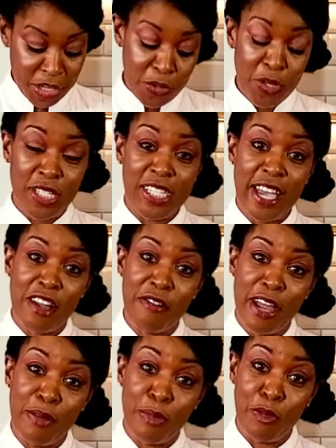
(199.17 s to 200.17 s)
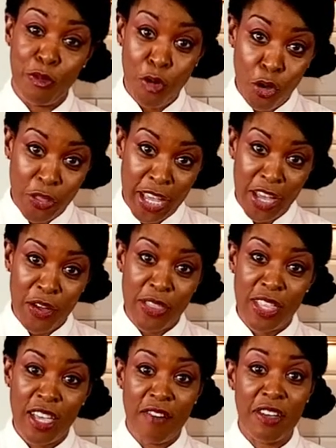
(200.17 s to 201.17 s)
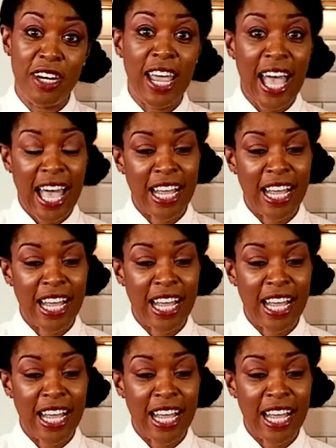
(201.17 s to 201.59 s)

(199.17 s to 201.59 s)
You can decorate before they go in the oven